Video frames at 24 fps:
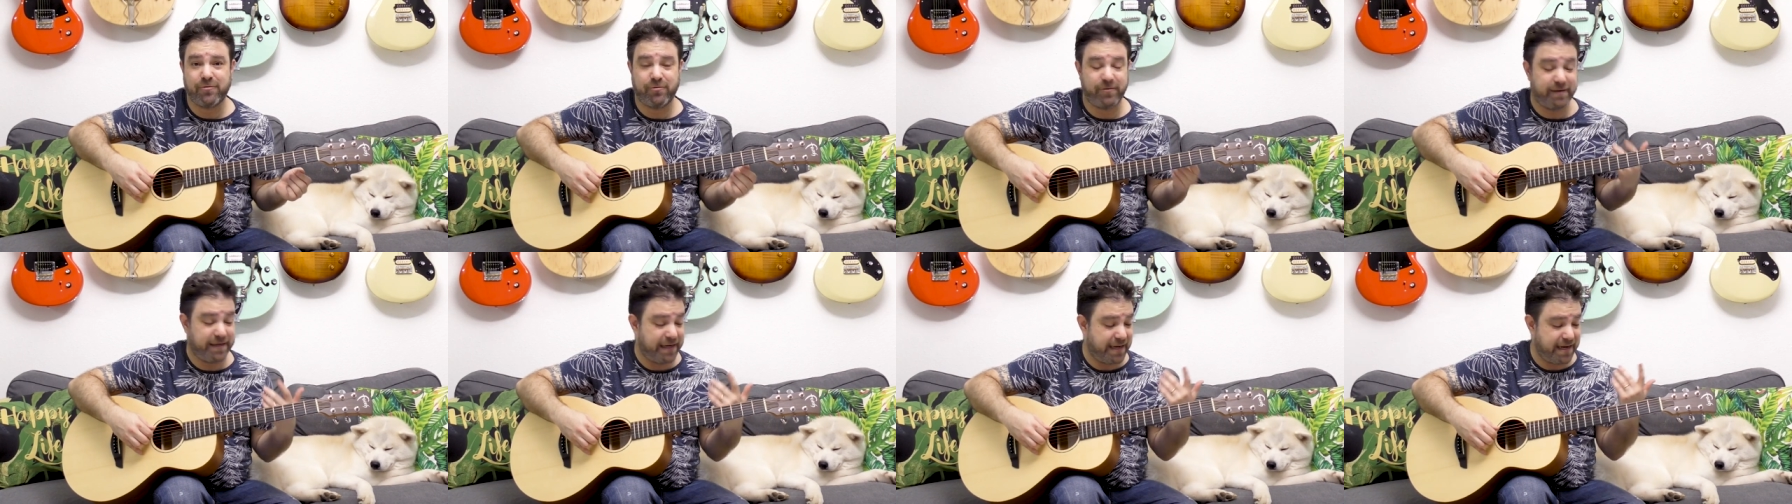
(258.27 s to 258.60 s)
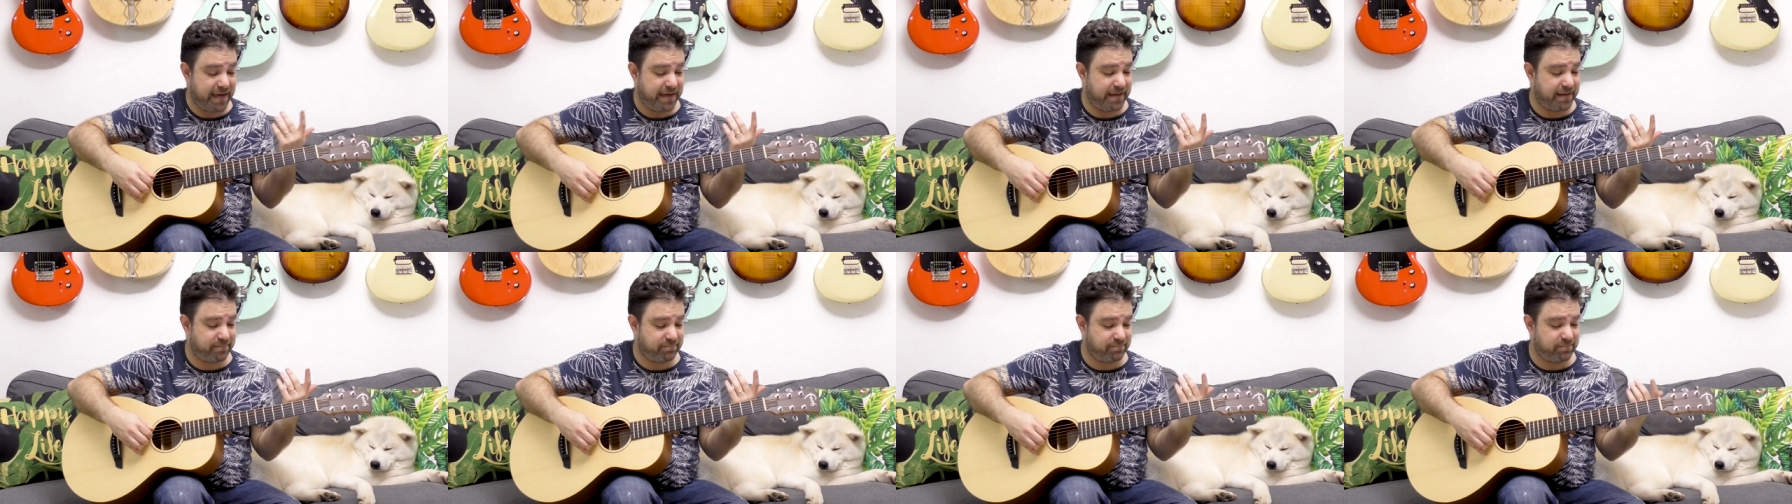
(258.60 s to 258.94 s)

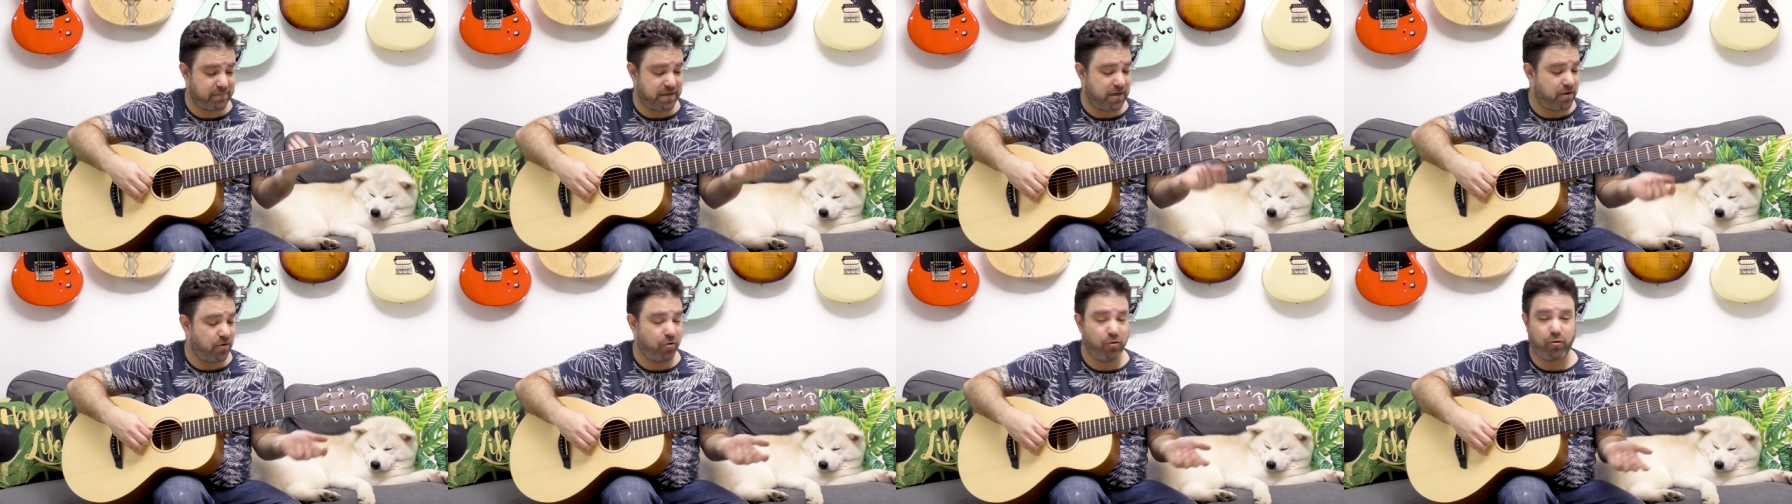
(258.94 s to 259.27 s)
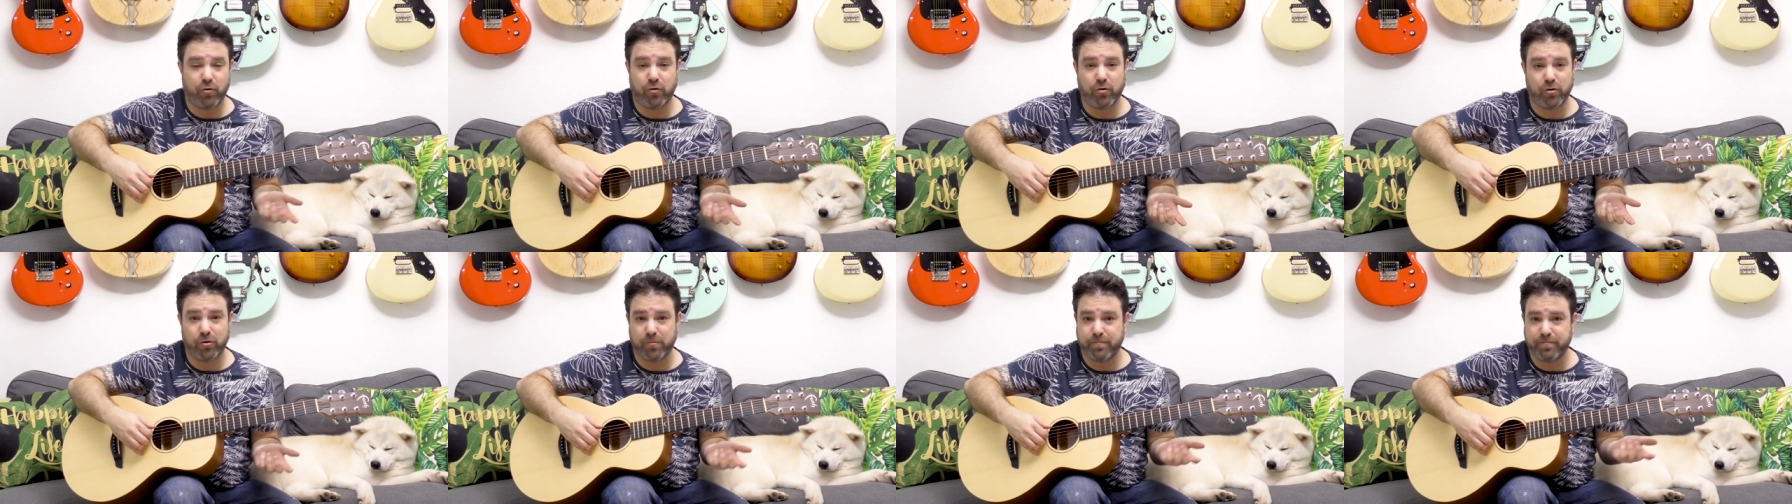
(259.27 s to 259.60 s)
create a
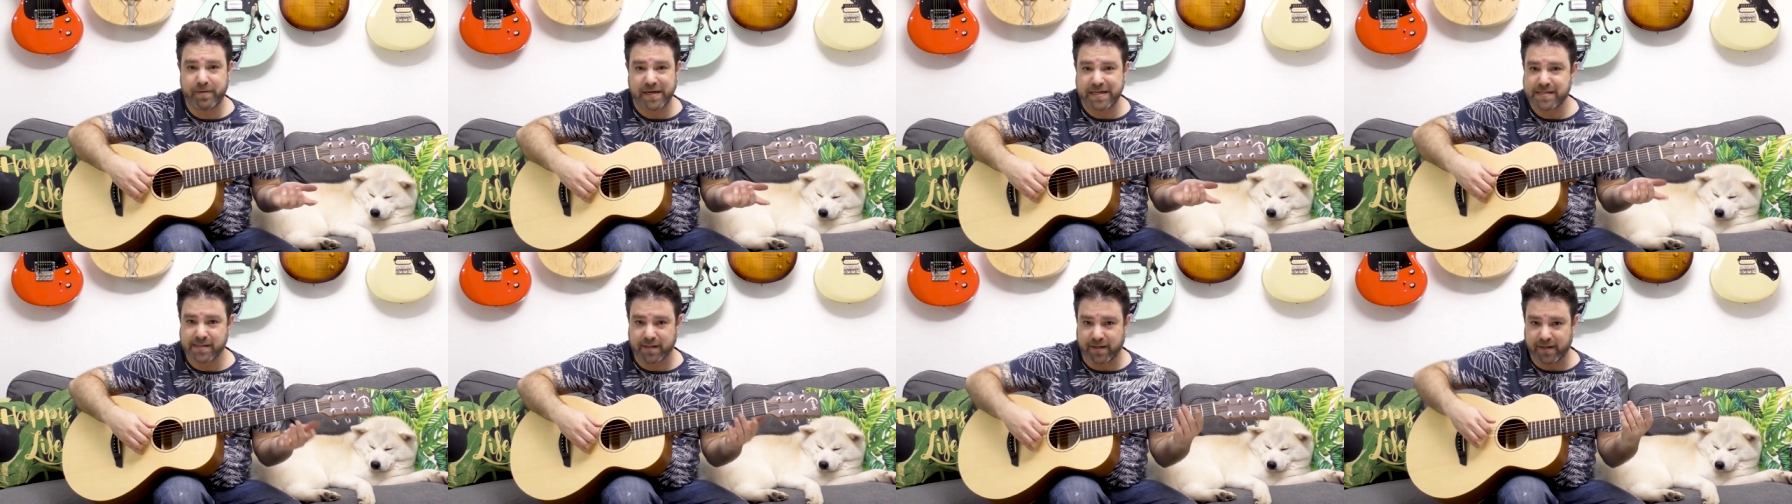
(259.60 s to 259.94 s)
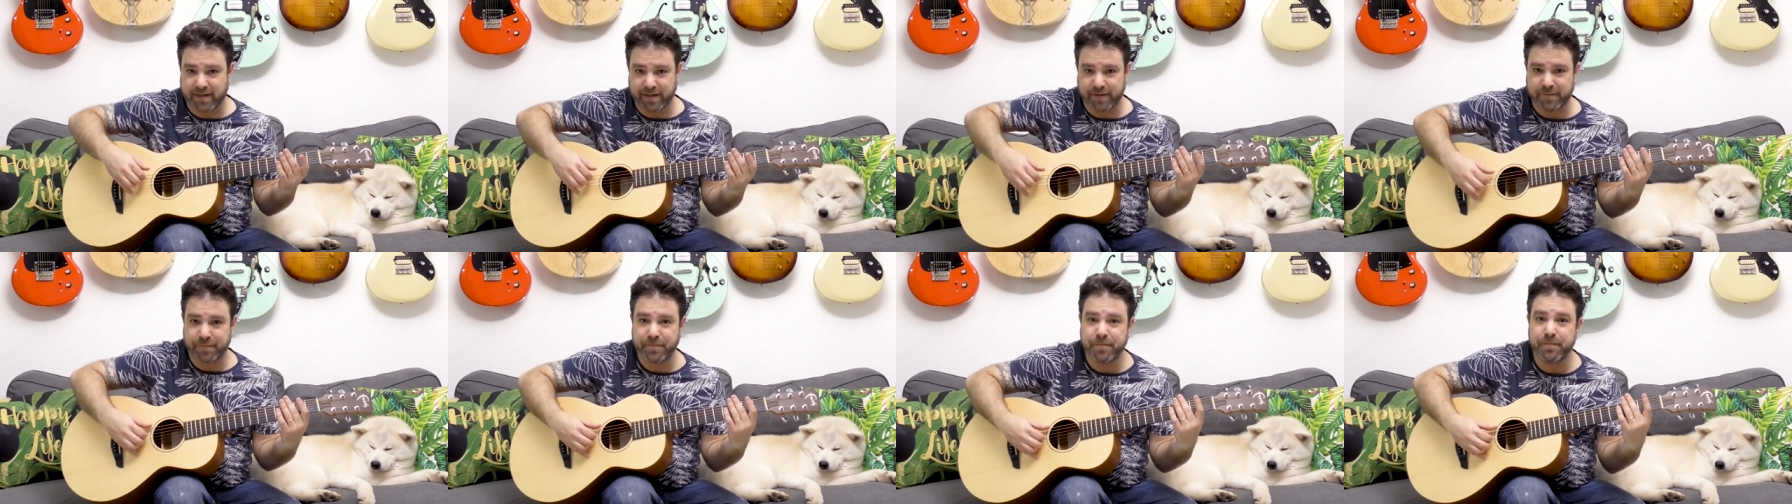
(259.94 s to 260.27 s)
whole bass
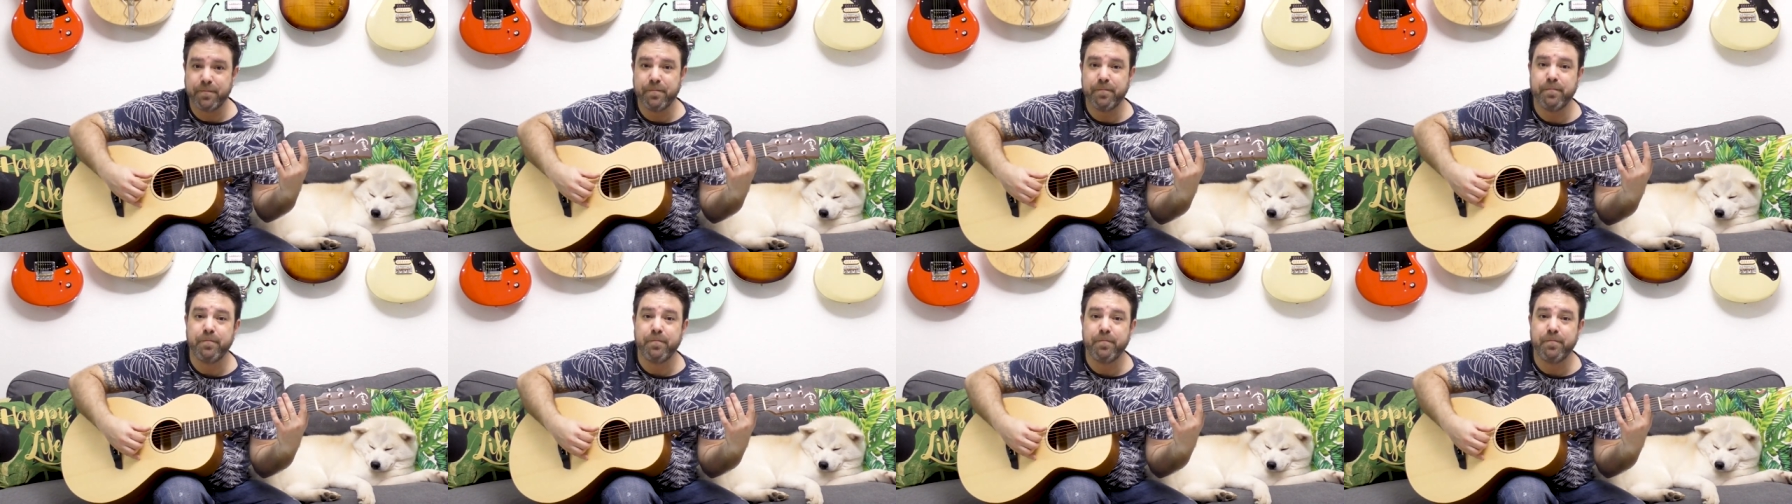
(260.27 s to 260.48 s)
line.